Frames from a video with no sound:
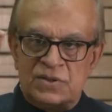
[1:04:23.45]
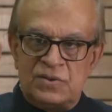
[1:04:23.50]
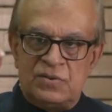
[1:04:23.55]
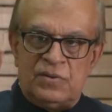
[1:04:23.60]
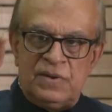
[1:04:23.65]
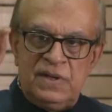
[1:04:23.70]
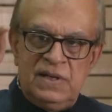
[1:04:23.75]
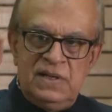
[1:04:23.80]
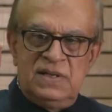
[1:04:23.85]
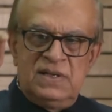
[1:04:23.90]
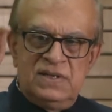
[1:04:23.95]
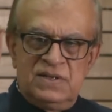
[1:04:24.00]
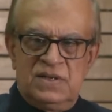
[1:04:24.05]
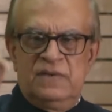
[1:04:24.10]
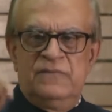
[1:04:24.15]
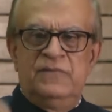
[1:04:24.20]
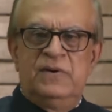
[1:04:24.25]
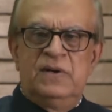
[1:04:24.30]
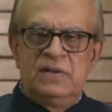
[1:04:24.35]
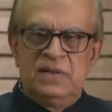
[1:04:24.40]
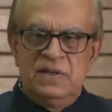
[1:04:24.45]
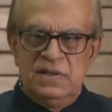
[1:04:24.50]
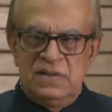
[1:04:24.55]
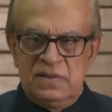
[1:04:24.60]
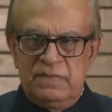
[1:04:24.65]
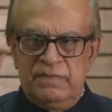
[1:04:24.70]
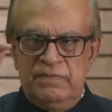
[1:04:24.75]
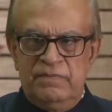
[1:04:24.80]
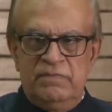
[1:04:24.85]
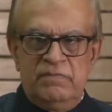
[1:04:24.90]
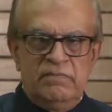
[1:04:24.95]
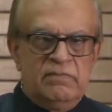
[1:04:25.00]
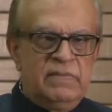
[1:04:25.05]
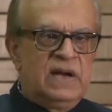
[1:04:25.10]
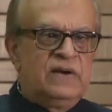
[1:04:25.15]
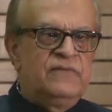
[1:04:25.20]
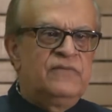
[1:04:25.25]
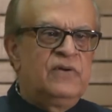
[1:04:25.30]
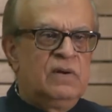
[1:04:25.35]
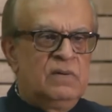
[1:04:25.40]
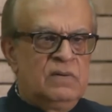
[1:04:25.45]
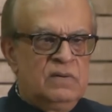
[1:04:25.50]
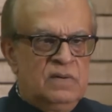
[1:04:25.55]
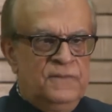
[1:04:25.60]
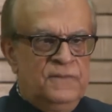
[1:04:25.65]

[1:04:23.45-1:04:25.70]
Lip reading: he deserved it. He's a bad fellow.